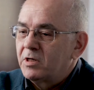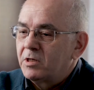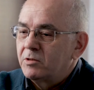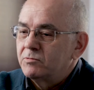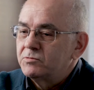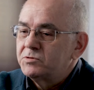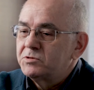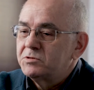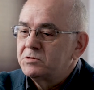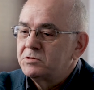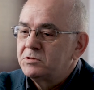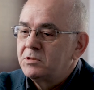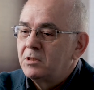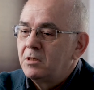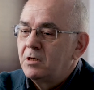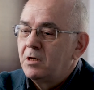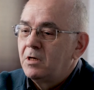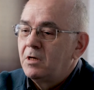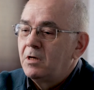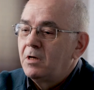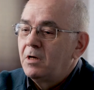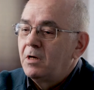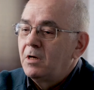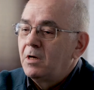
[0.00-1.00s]
house.
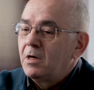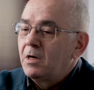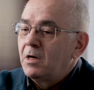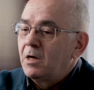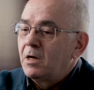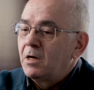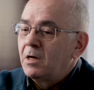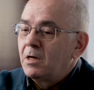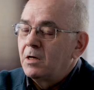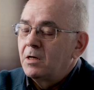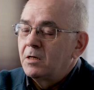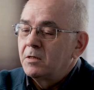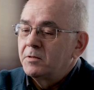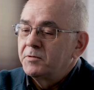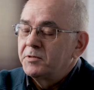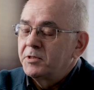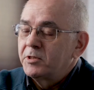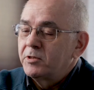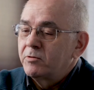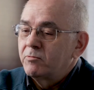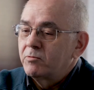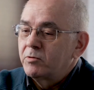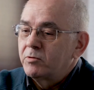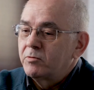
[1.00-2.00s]

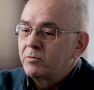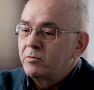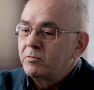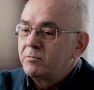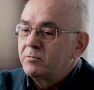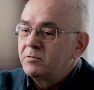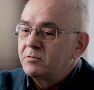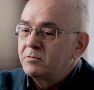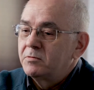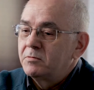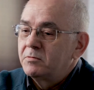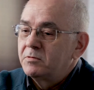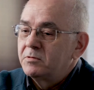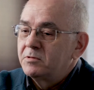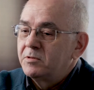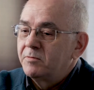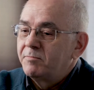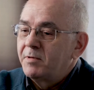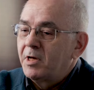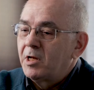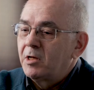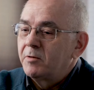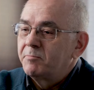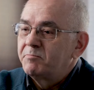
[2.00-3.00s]
They were
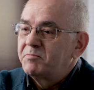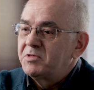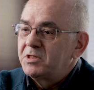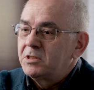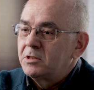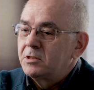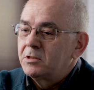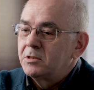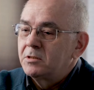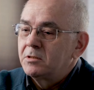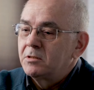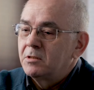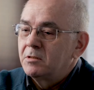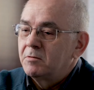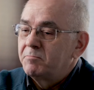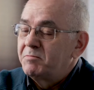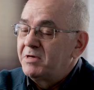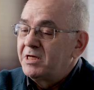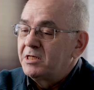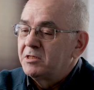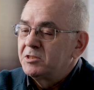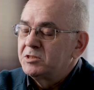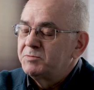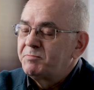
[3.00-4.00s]
developing a
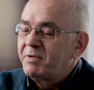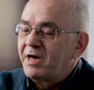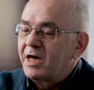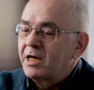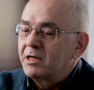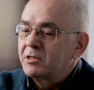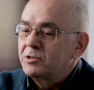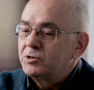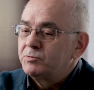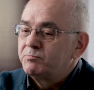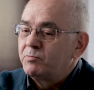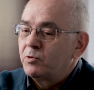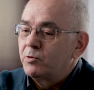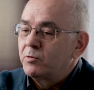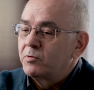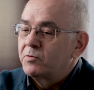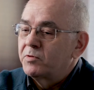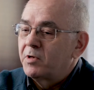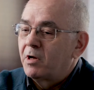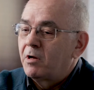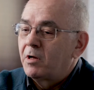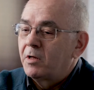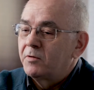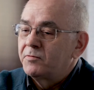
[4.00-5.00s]
maintenance package
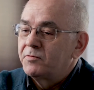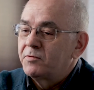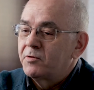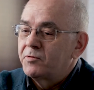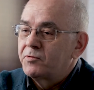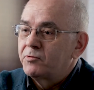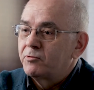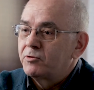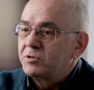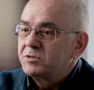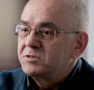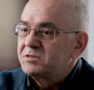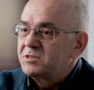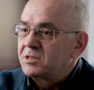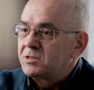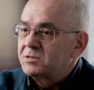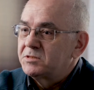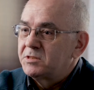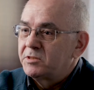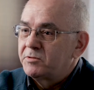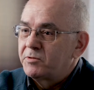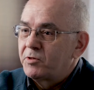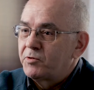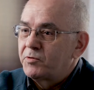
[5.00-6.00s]
both on the
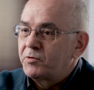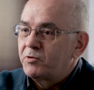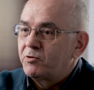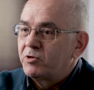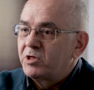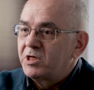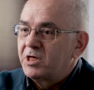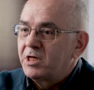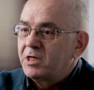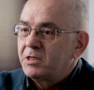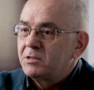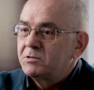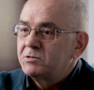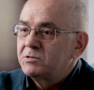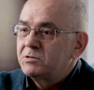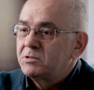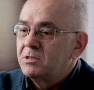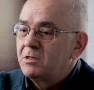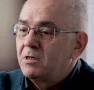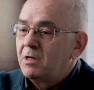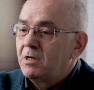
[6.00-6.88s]
36 and the 38.